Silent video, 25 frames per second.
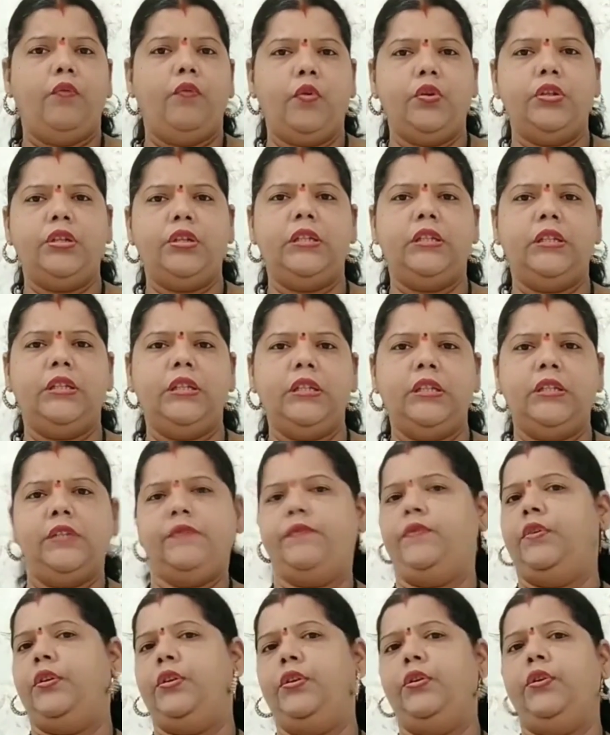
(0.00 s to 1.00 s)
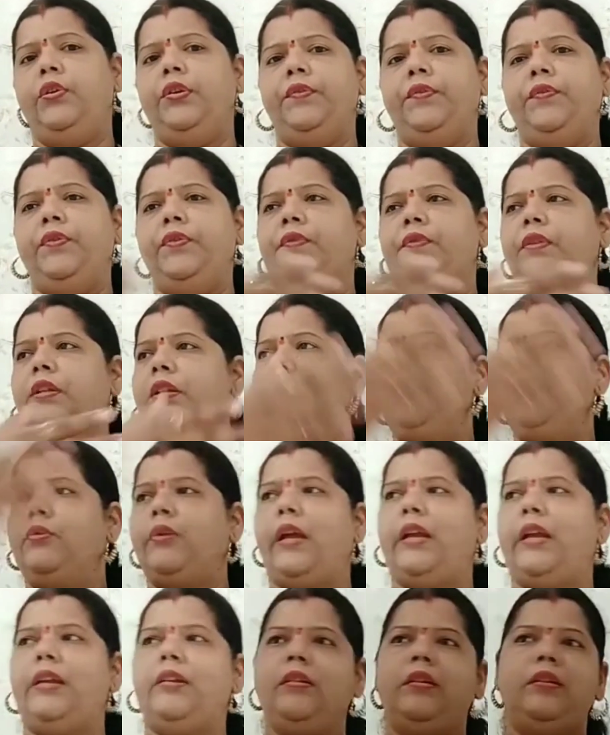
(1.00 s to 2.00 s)
Watching this video, if you will
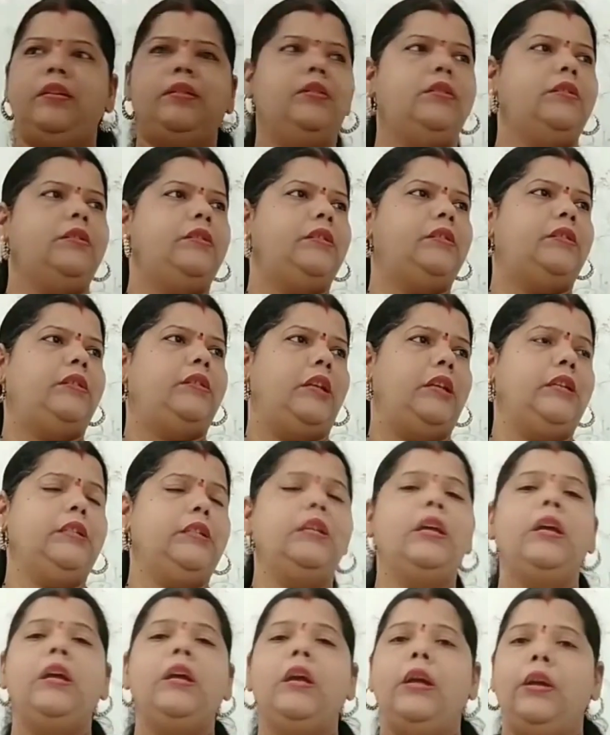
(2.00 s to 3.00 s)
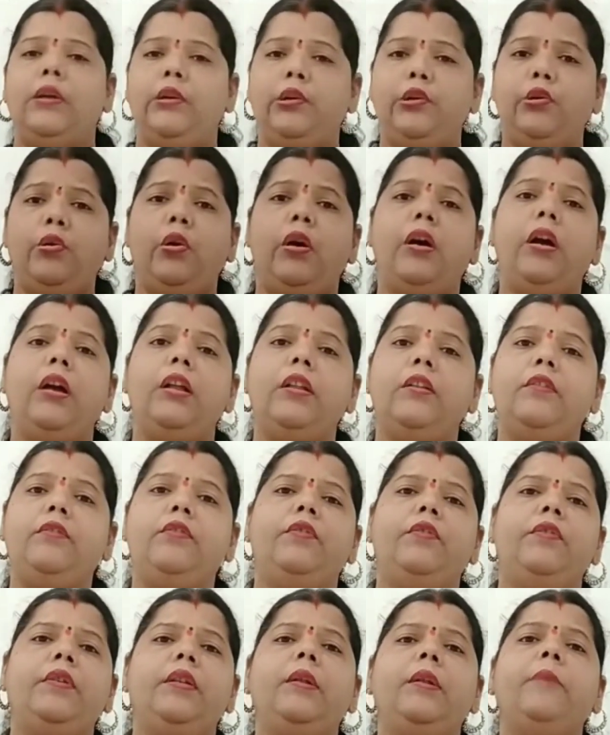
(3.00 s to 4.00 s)
look at other things, you
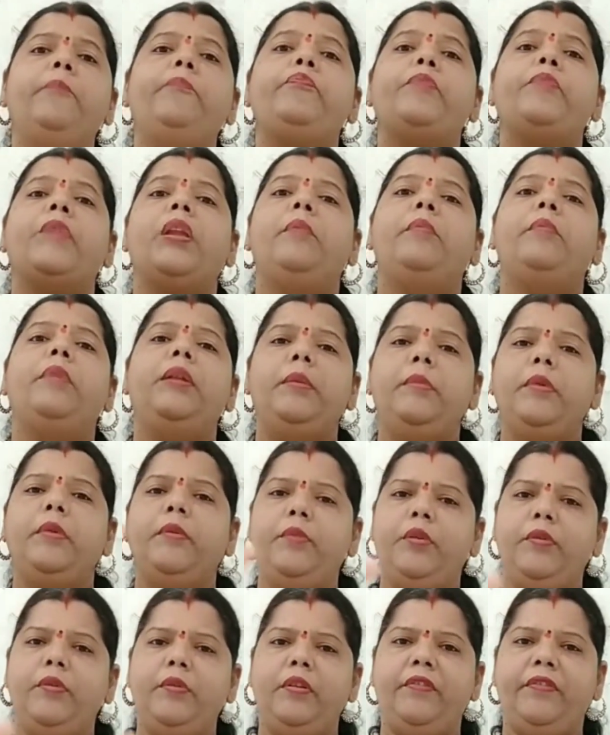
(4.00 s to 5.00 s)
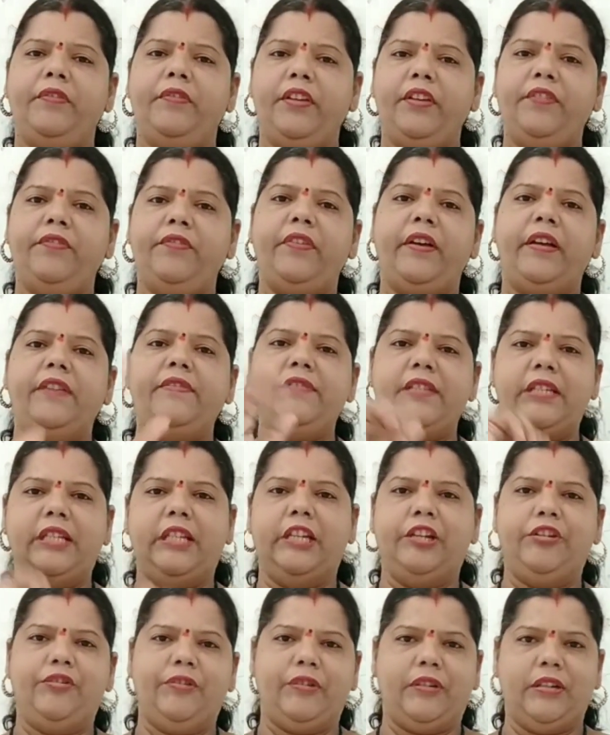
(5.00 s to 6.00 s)
will minimum you will find 5
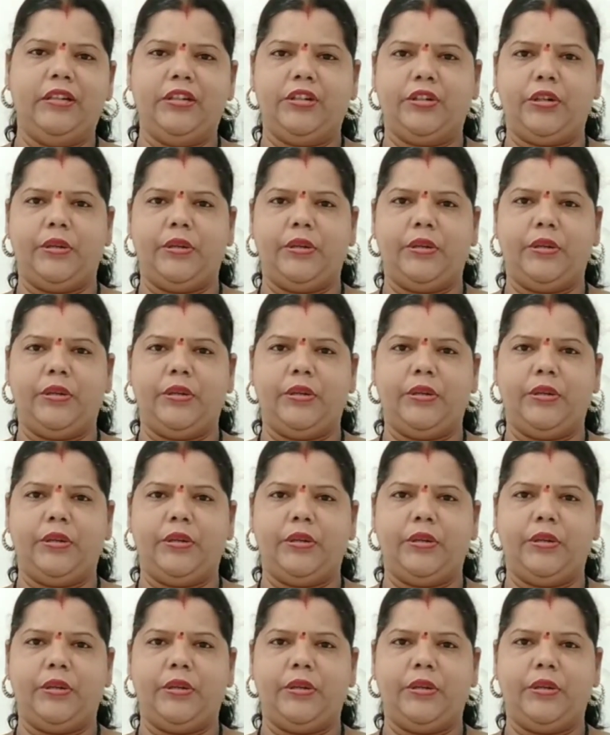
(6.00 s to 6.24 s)
cylindrical